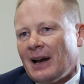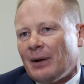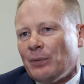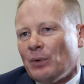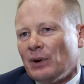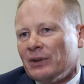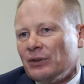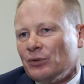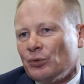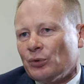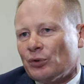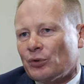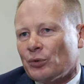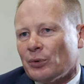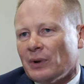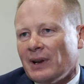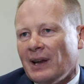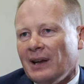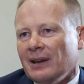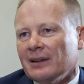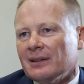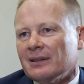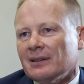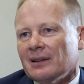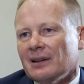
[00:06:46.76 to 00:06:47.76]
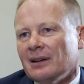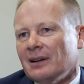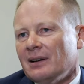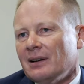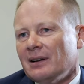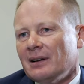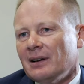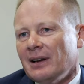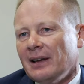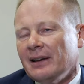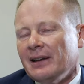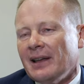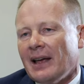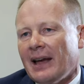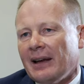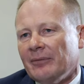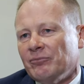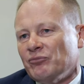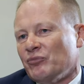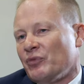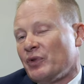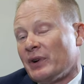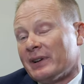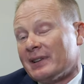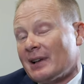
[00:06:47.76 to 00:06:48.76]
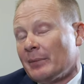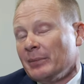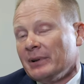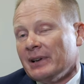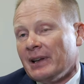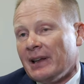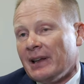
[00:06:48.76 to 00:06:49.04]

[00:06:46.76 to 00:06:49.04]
I want to create, uh, an, for example,